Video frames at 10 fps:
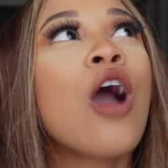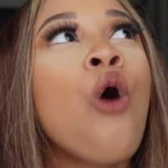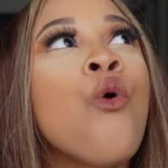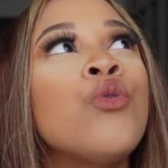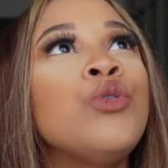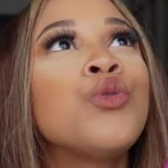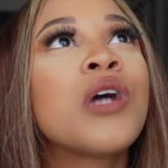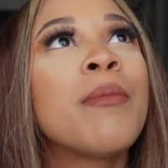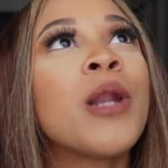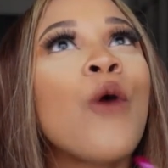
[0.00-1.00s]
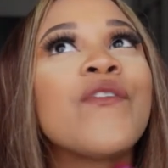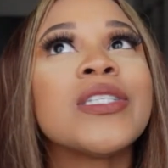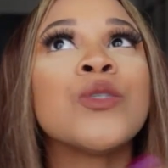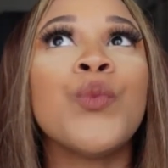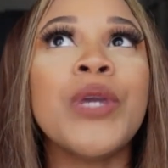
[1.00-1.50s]
oh, you coming off
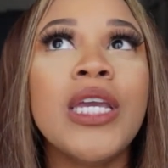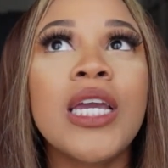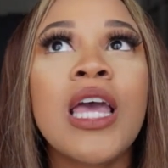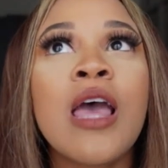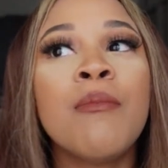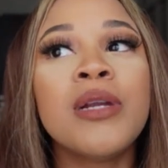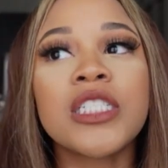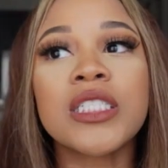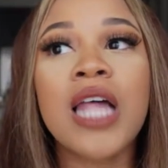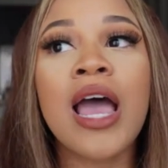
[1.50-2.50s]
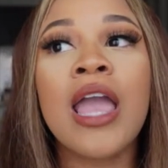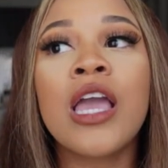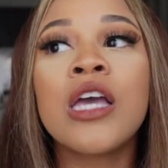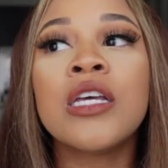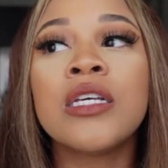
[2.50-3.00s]
as weak, but it's just like,
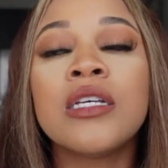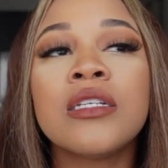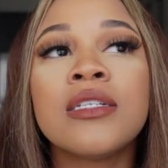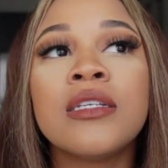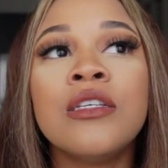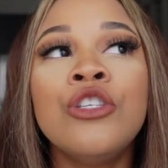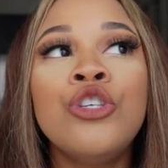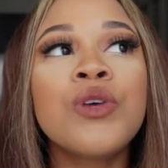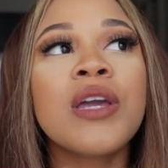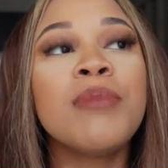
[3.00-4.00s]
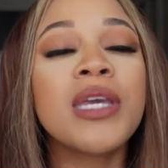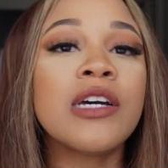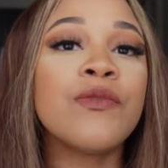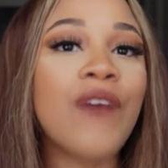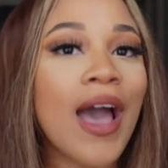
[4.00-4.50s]
you can be
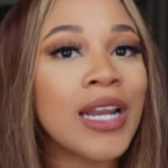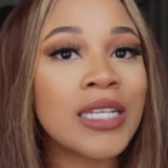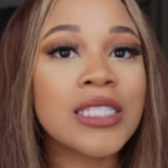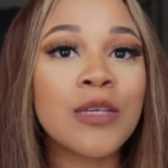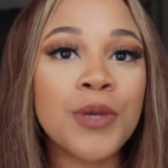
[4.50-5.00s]
confiding to